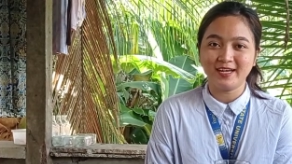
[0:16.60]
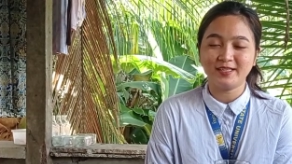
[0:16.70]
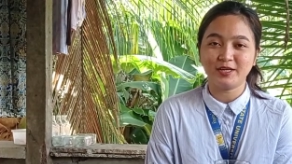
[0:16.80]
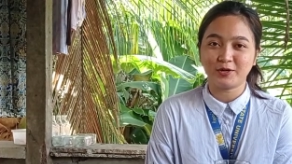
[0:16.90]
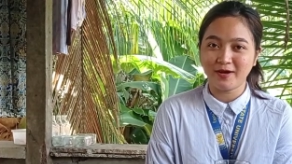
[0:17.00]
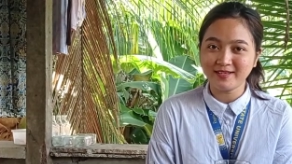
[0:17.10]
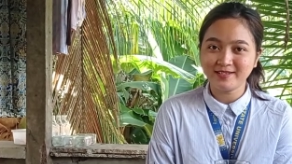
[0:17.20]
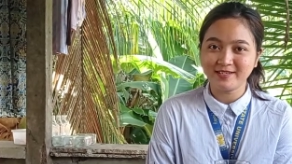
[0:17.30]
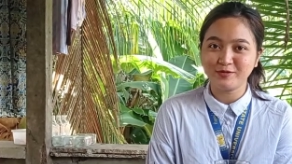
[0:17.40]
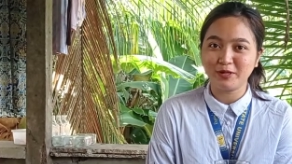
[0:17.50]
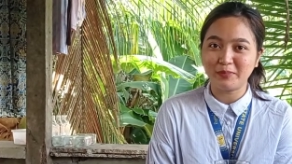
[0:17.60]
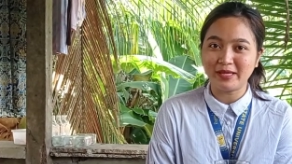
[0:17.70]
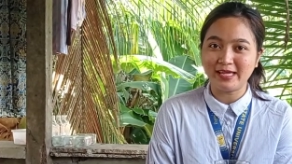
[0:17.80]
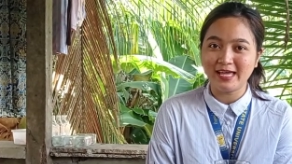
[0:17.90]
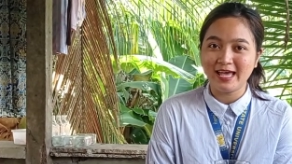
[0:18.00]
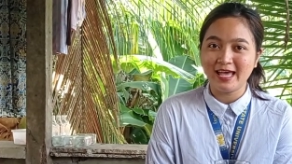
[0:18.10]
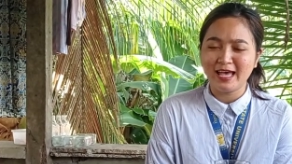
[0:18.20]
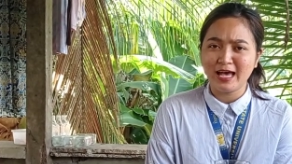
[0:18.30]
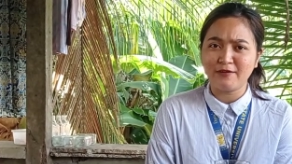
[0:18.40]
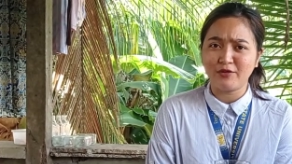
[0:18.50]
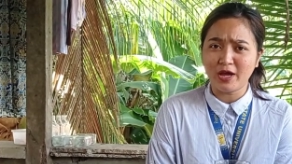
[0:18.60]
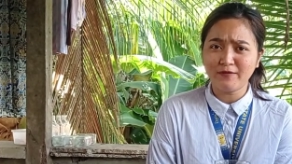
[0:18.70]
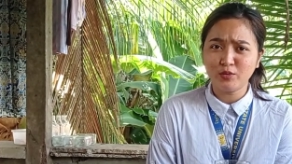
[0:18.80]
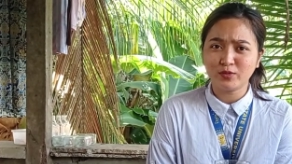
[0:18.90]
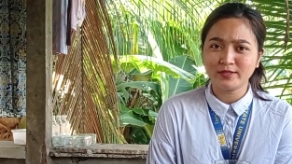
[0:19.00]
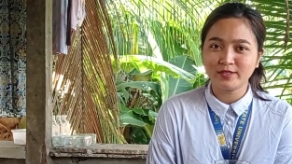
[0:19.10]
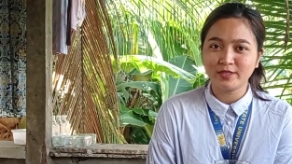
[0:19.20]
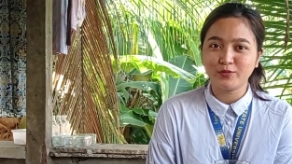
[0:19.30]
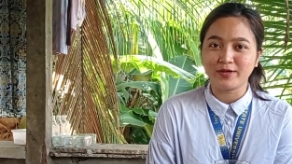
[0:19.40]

And our question will be, have you ever wondered